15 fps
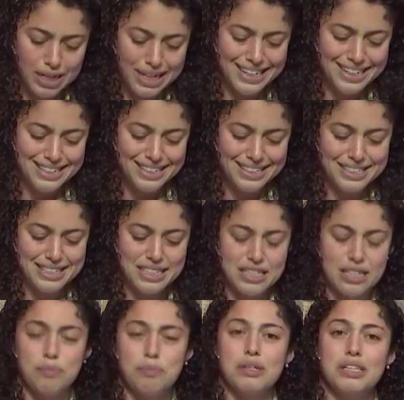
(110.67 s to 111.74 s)

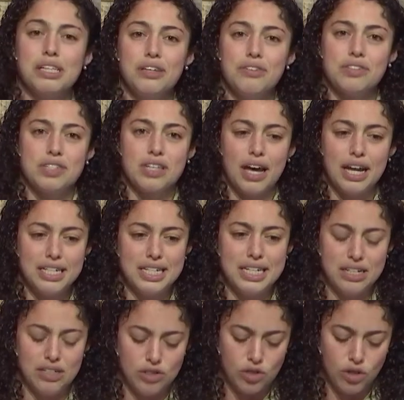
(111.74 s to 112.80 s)
inconsistent beliefs,
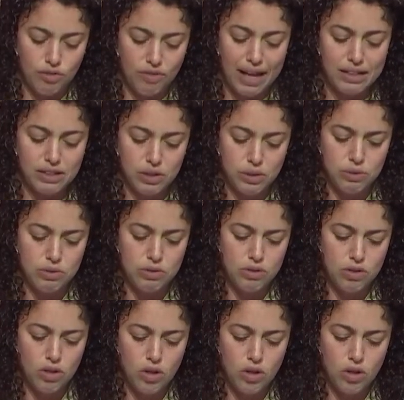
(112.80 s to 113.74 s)
ideas, or values,